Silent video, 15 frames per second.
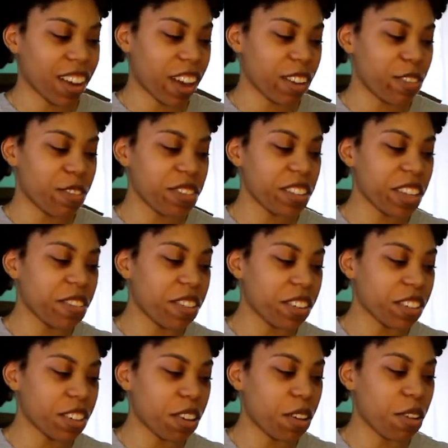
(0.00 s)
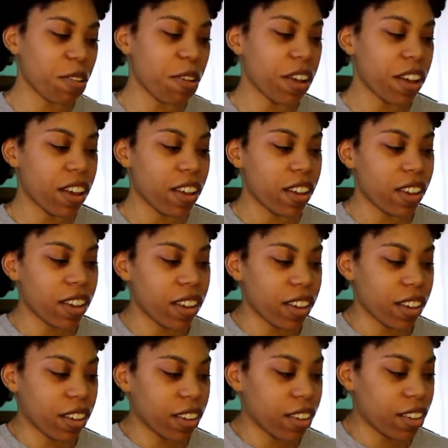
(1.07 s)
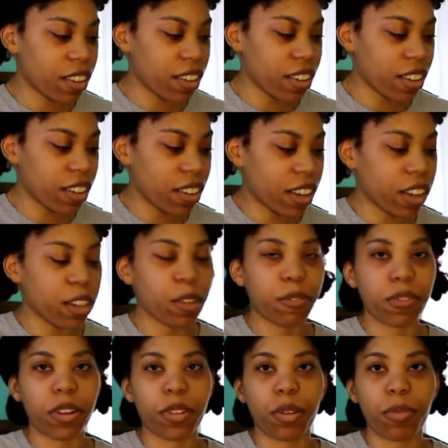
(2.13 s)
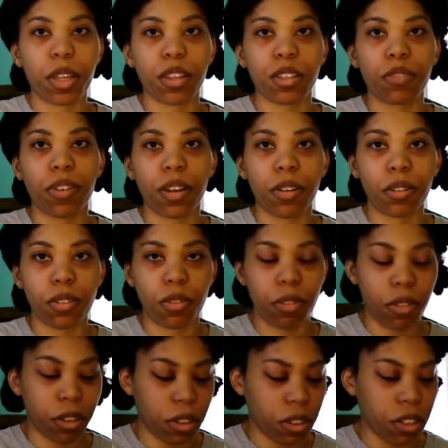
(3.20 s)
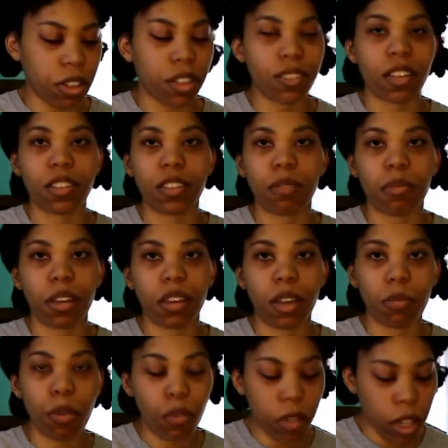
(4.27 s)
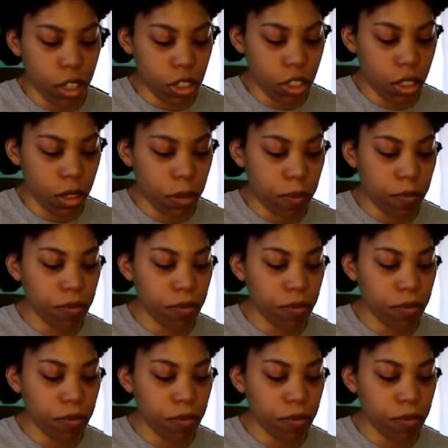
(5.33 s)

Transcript: I don't really want to go in any further, make this video too long because I see my camera flashing,